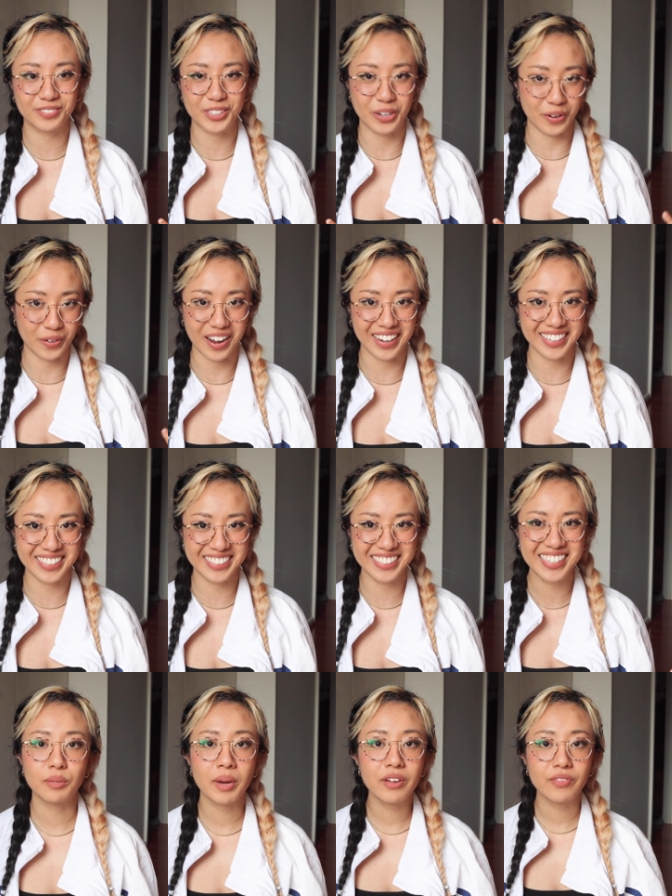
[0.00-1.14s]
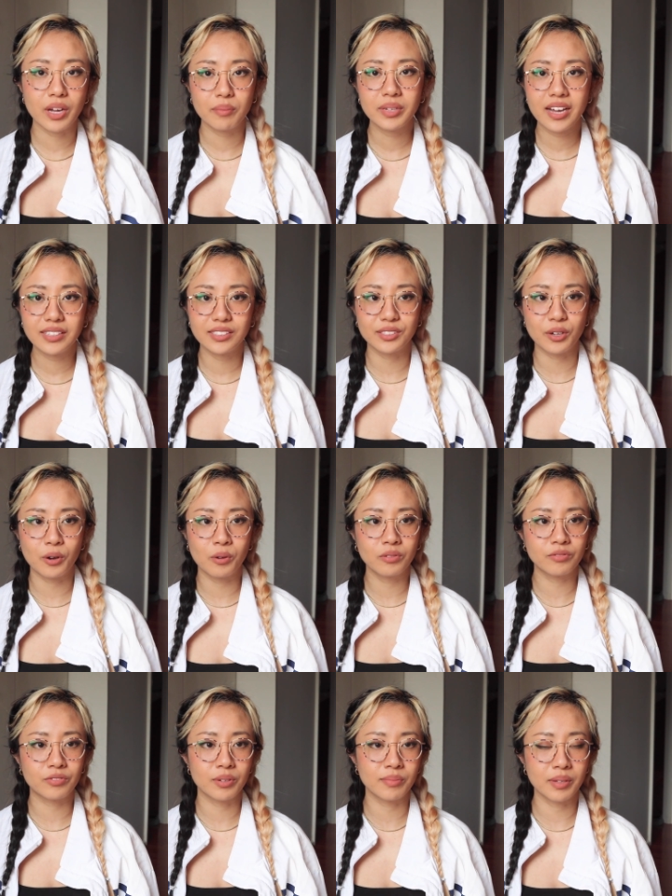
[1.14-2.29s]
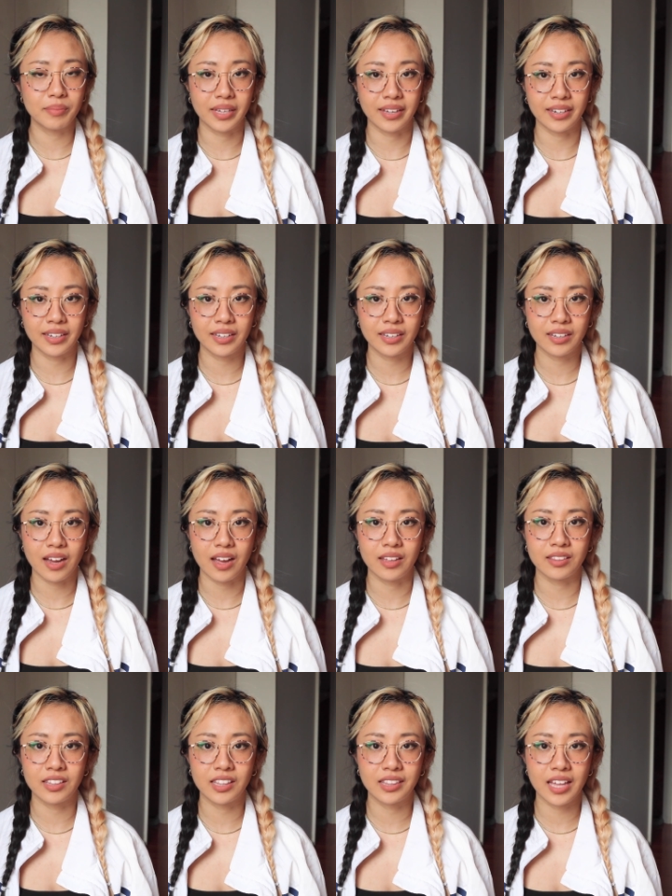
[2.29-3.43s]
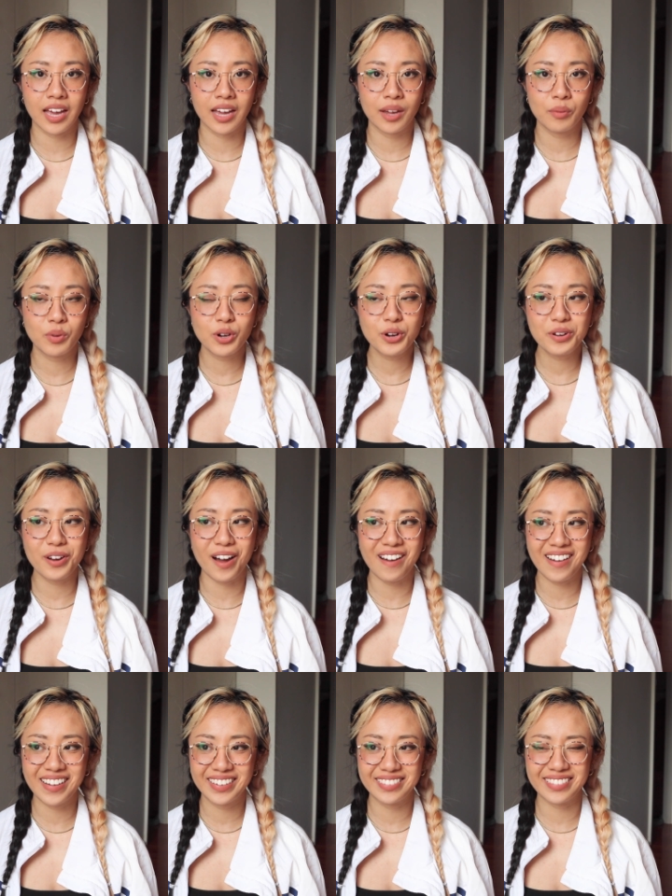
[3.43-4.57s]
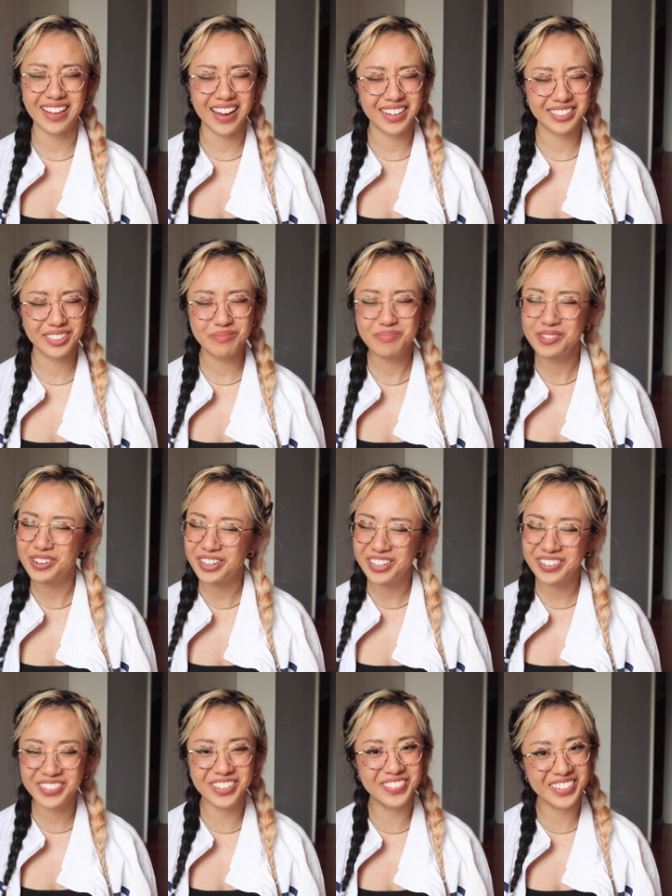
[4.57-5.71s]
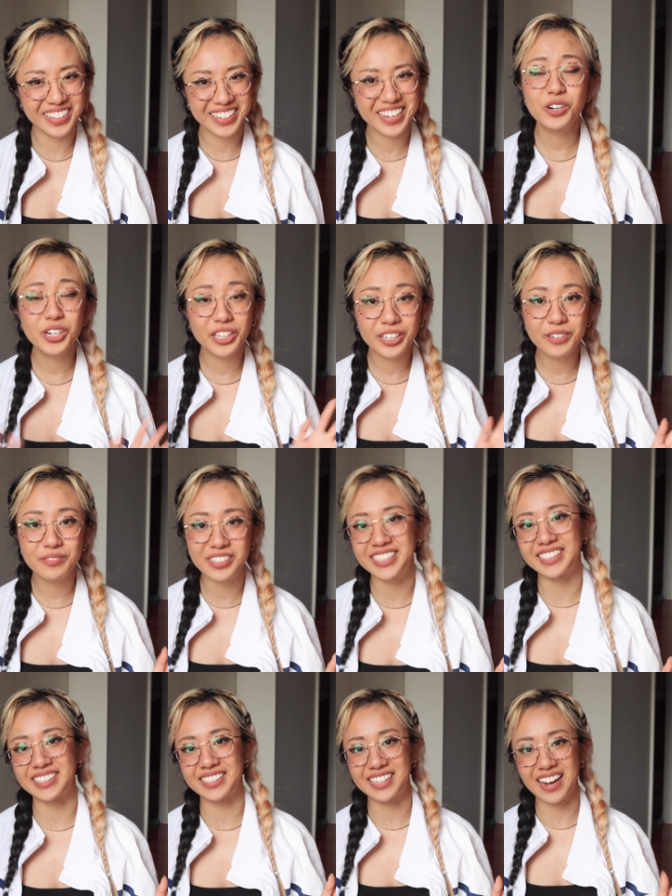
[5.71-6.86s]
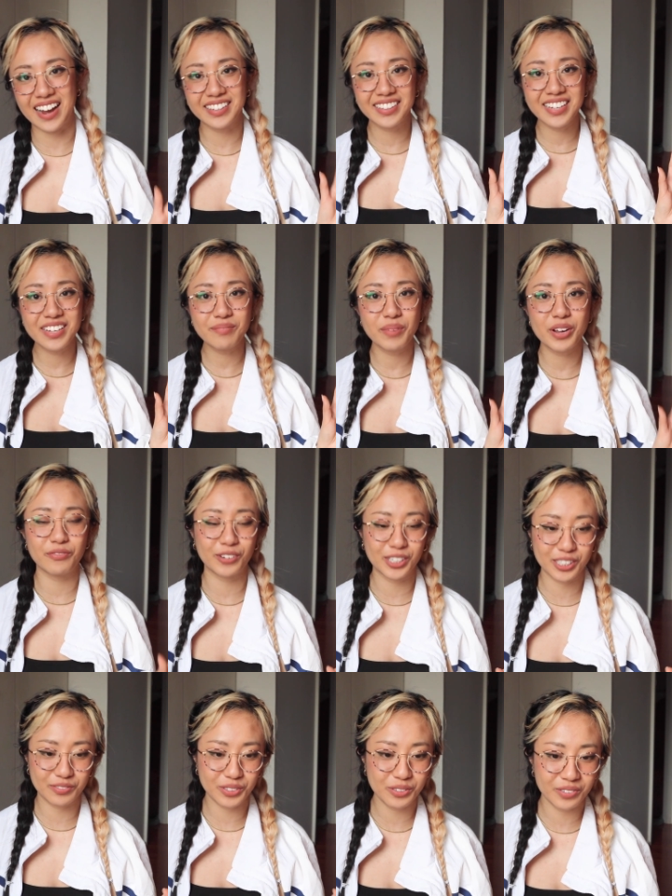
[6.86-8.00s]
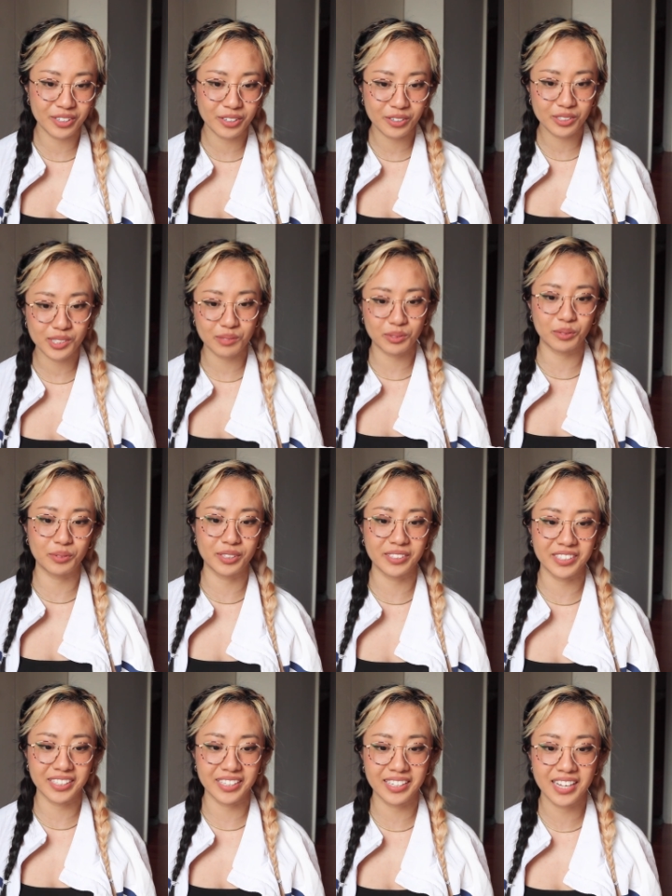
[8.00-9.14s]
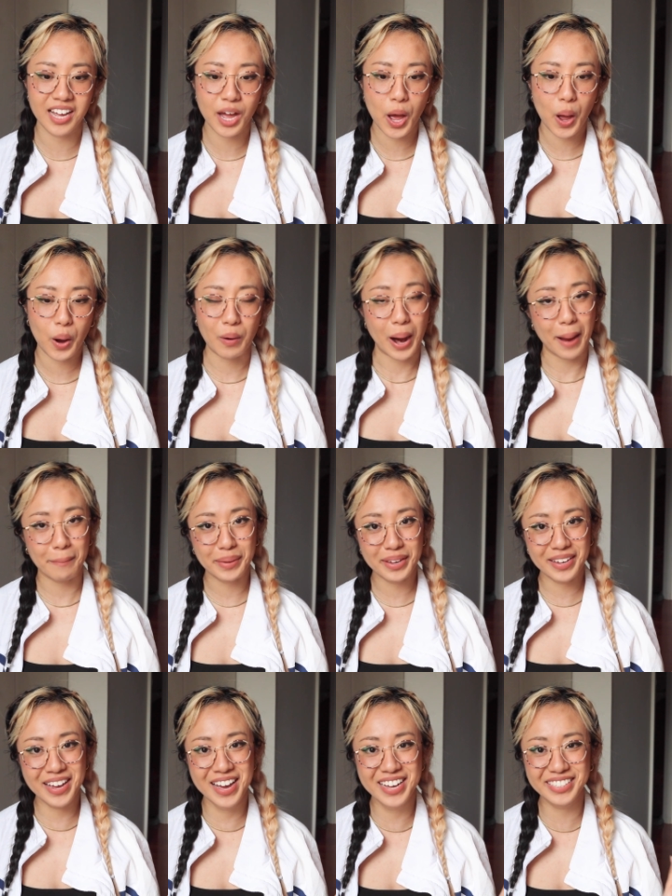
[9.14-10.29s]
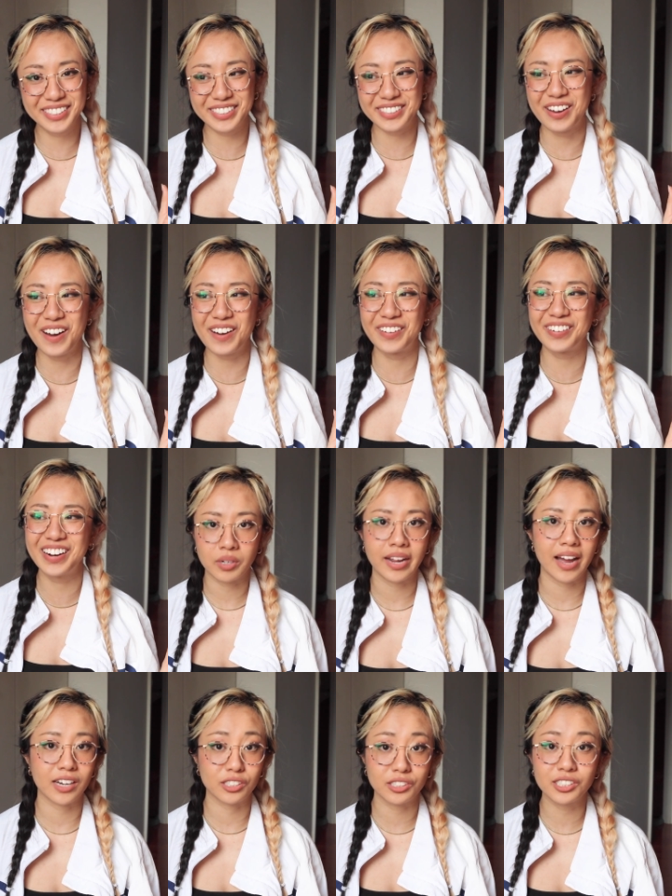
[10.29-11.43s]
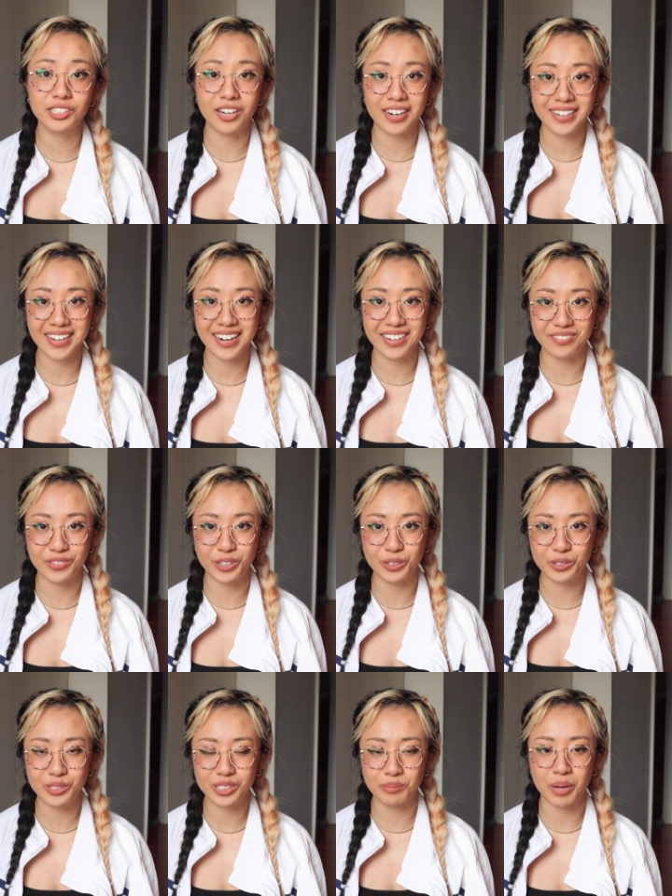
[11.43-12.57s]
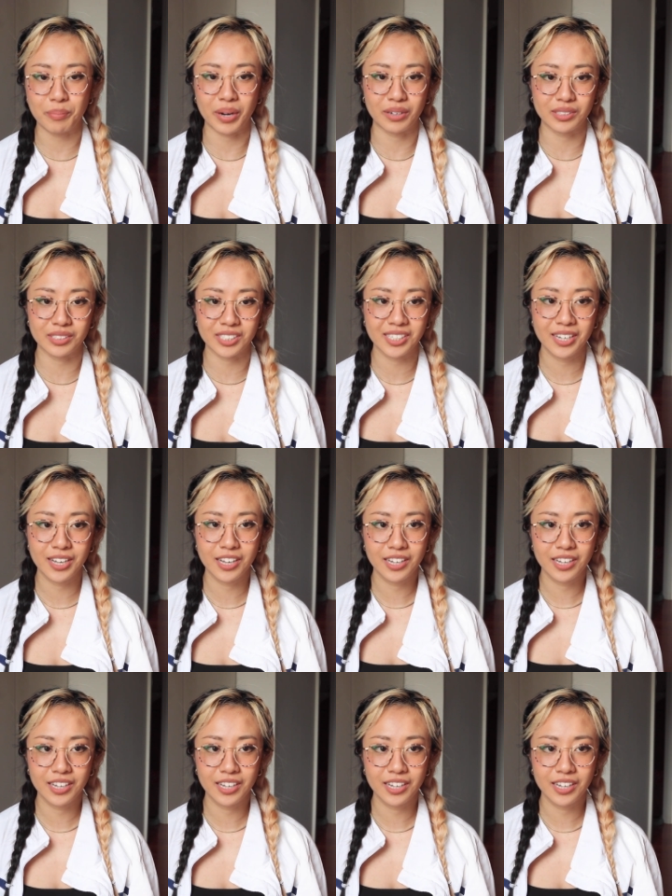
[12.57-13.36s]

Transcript: you know, hide it. So my family has known from the beginning and they were not that supportive of it for good reason. I think my first few videos were really crappy, so when I actually started getting views, my parents